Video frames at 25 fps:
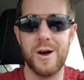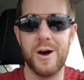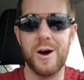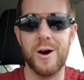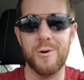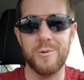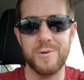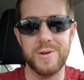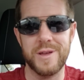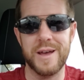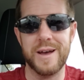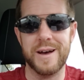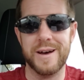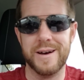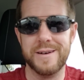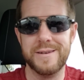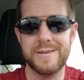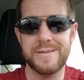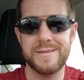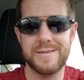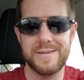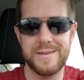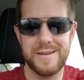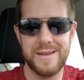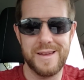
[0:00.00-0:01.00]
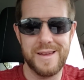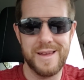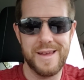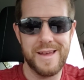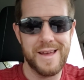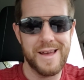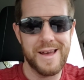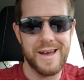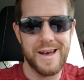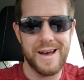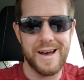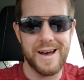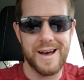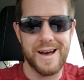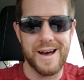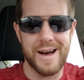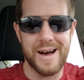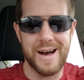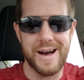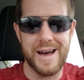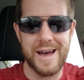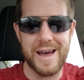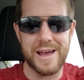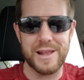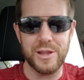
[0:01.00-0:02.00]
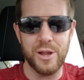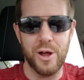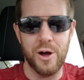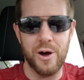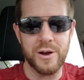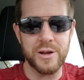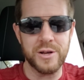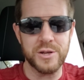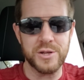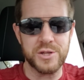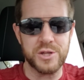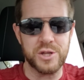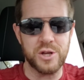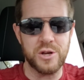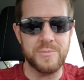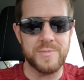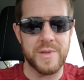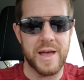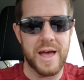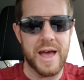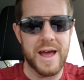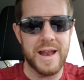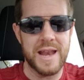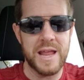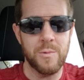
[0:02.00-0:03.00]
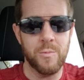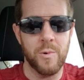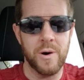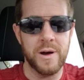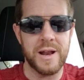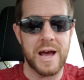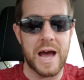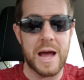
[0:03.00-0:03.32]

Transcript: oh yeah, I had long assumed that anyone